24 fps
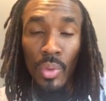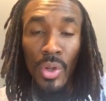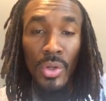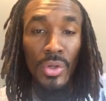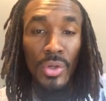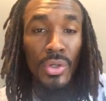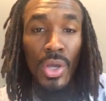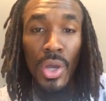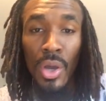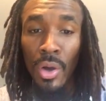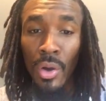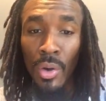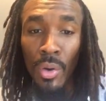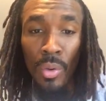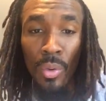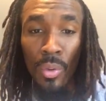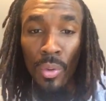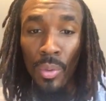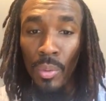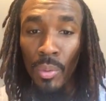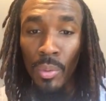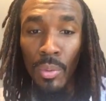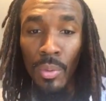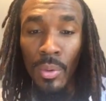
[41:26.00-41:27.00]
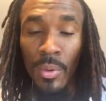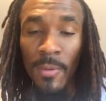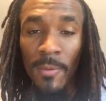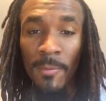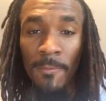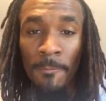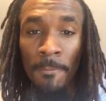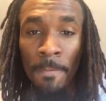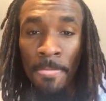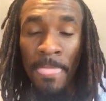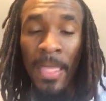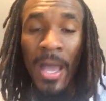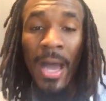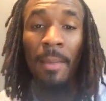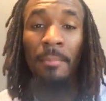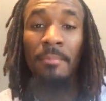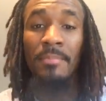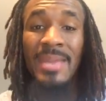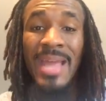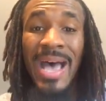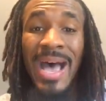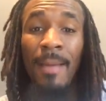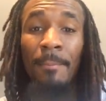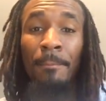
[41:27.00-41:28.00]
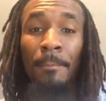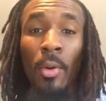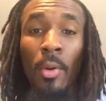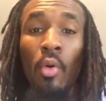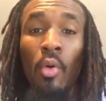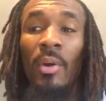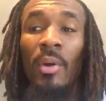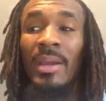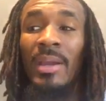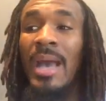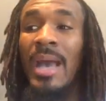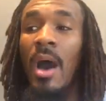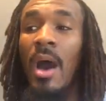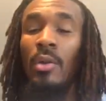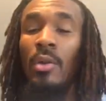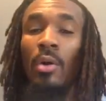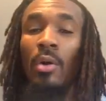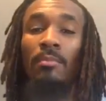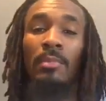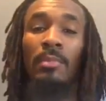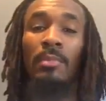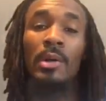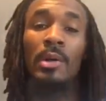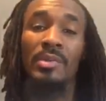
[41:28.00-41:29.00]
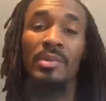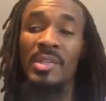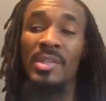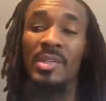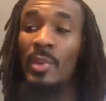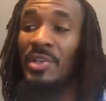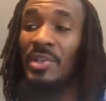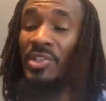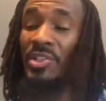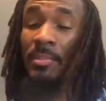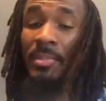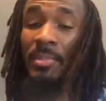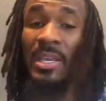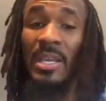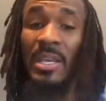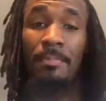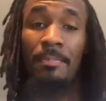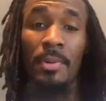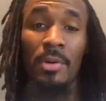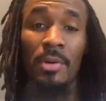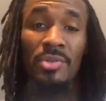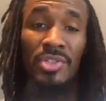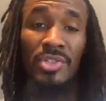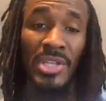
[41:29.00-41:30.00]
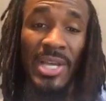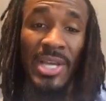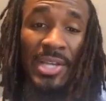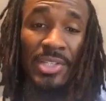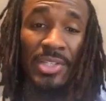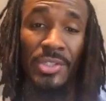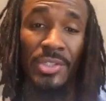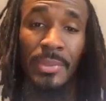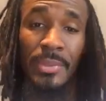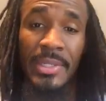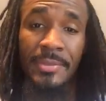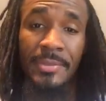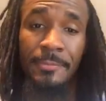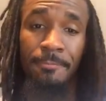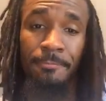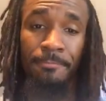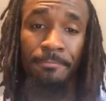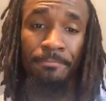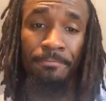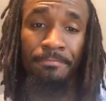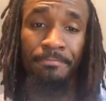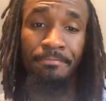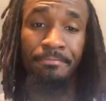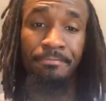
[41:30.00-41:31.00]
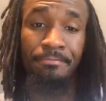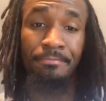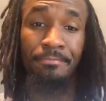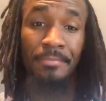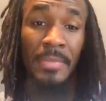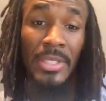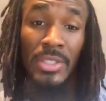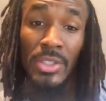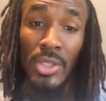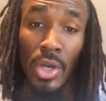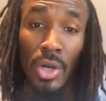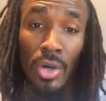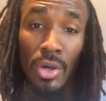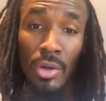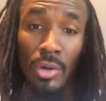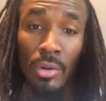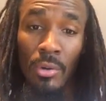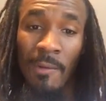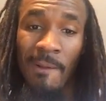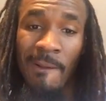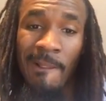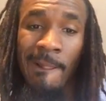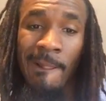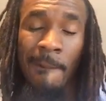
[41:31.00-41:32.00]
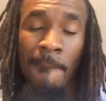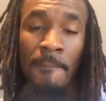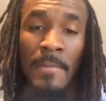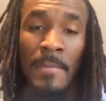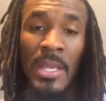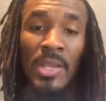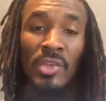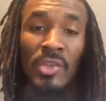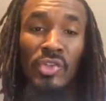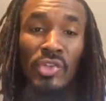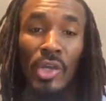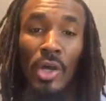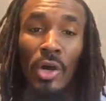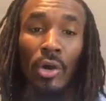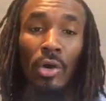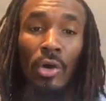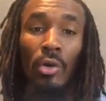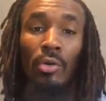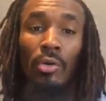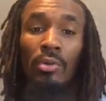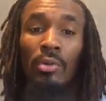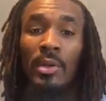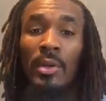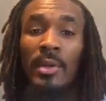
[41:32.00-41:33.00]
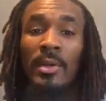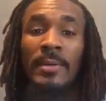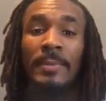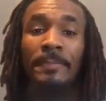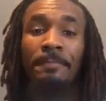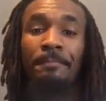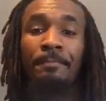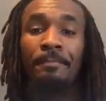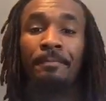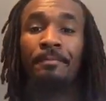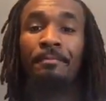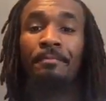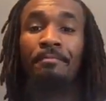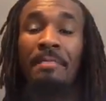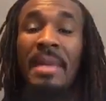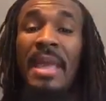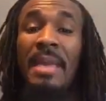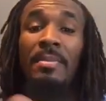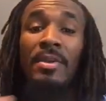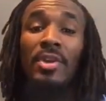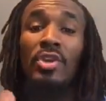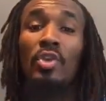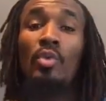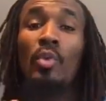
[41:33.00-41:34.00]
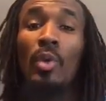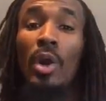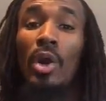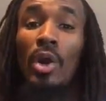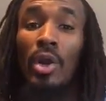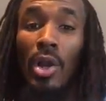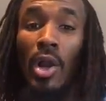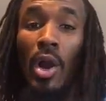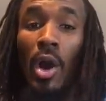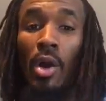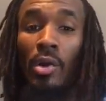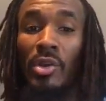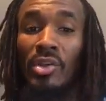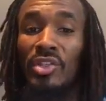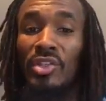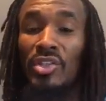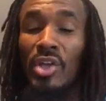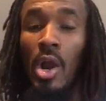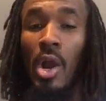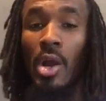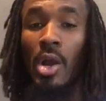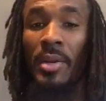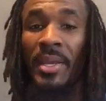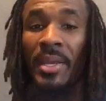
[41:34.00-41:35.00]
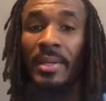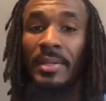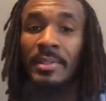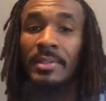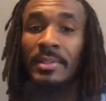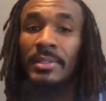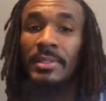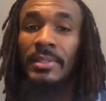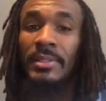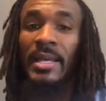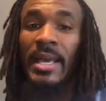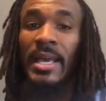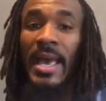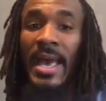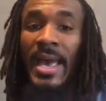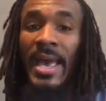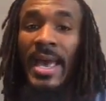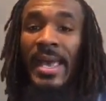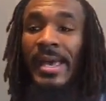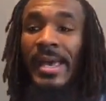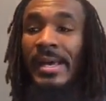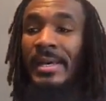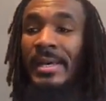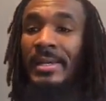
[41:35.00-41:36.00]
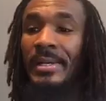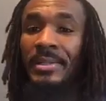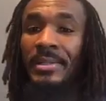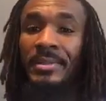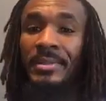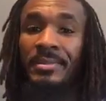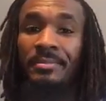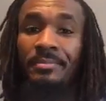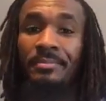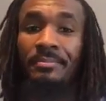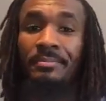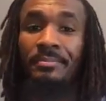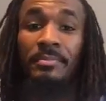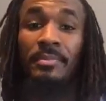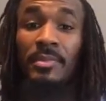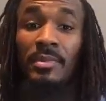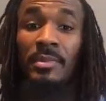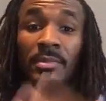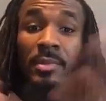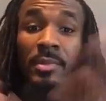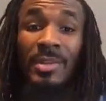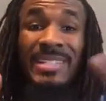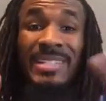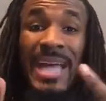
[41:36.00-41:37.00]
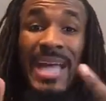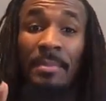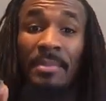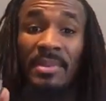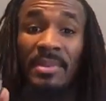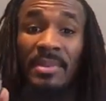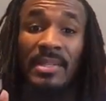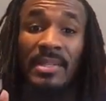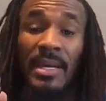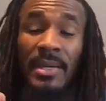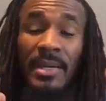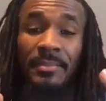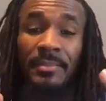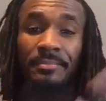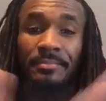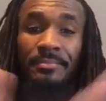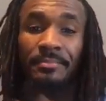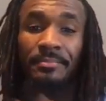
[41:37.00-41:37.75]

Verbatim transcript: no, I'm not pouring out on Moses what should be upon Joshua. No. So maybe you were called to start it and your time is done.